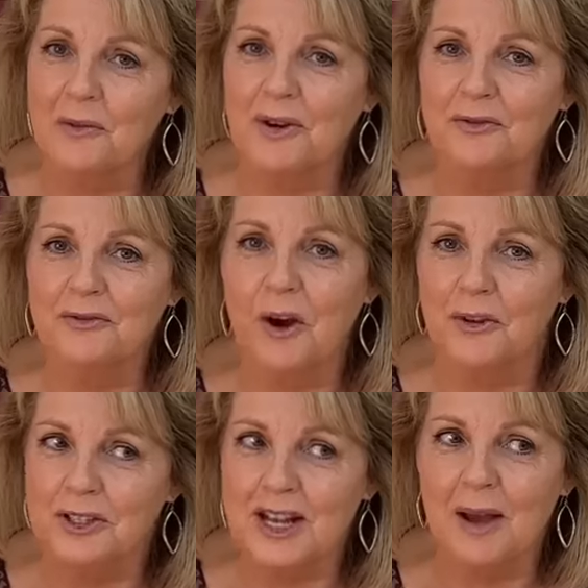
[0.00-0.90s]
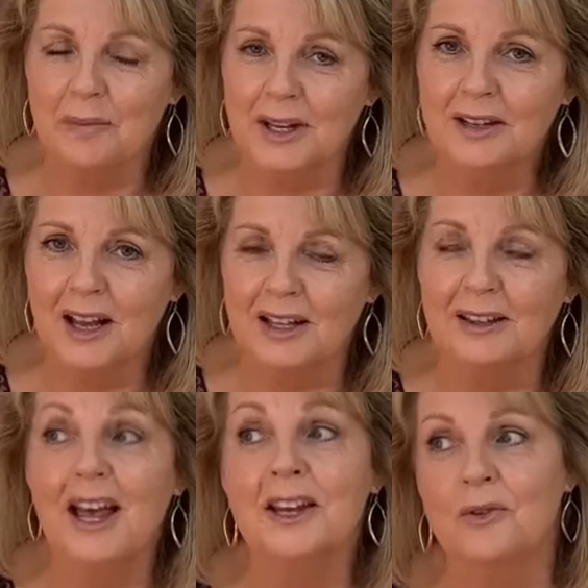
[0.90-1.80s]
were phone tapping and
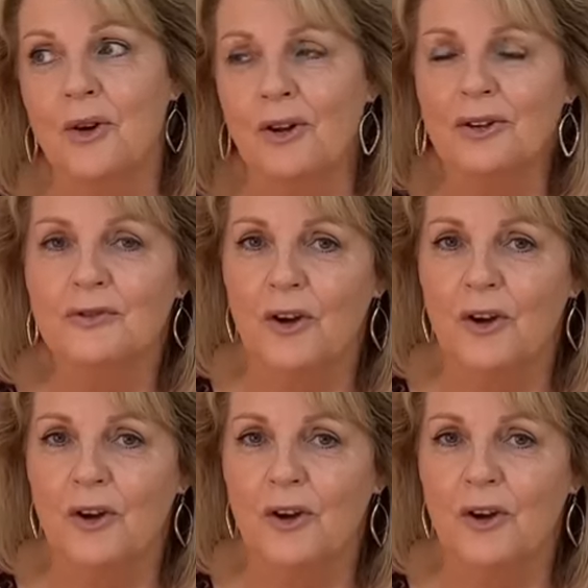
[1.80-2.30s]
later on